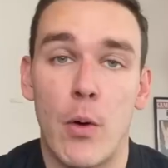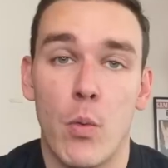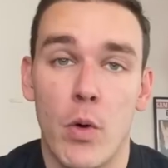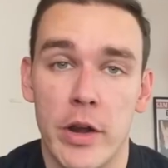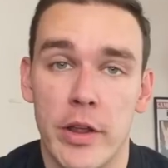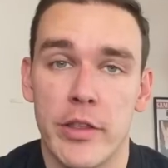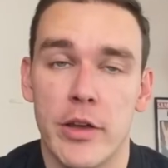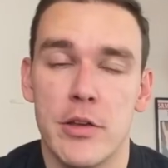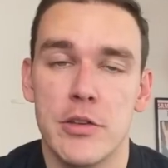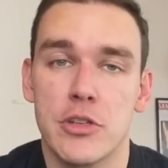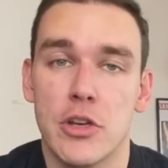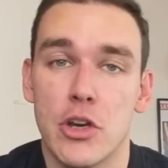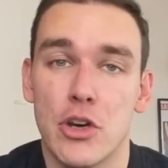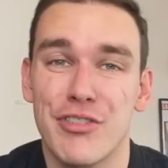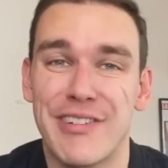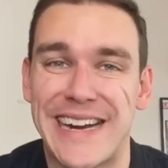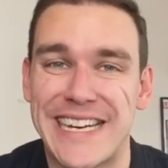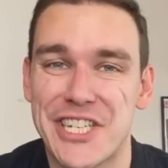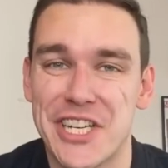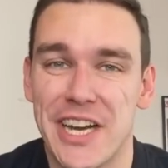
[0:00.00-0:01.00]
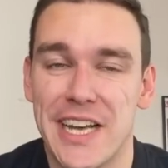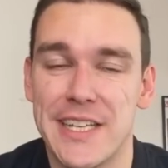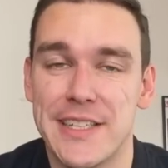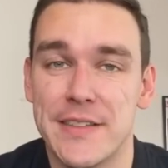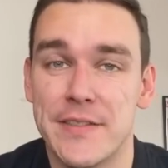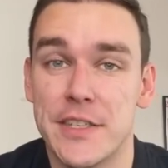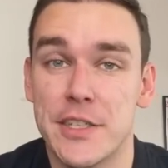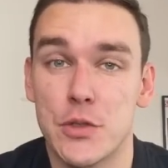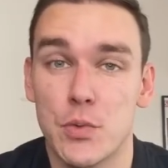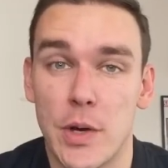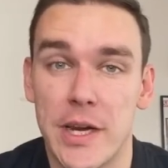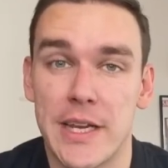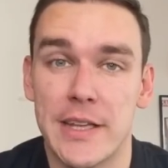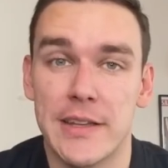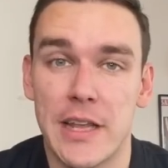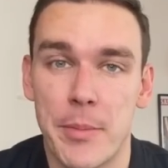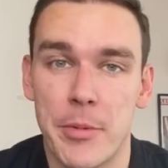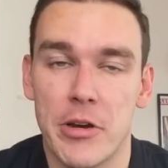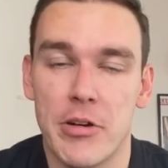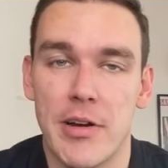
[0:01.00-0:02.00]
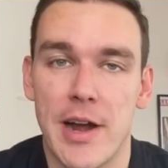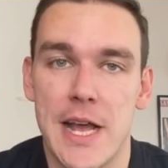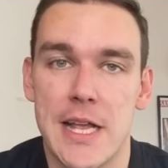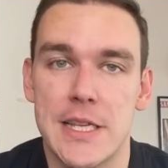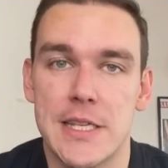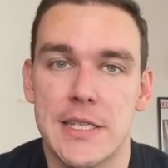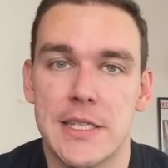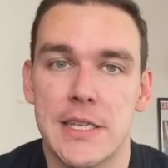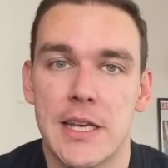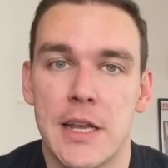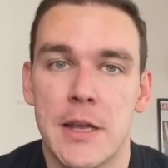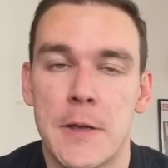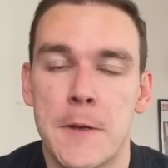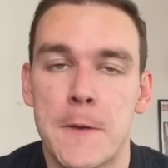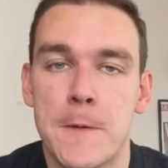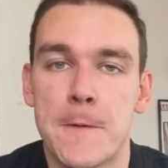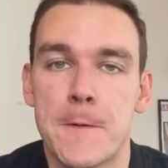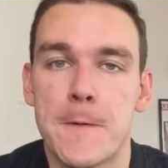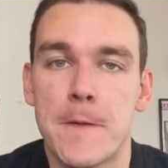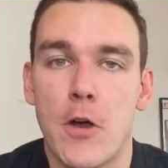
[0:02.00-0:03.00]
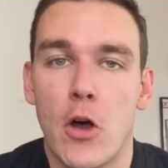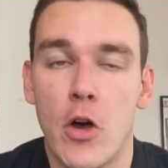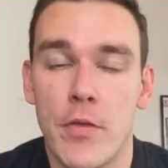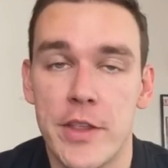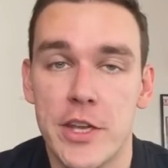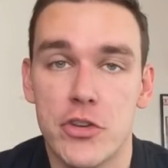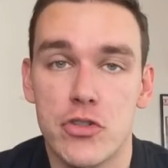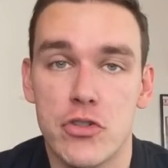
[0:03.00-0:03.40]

one of those congratulating the Sweden Democrats on this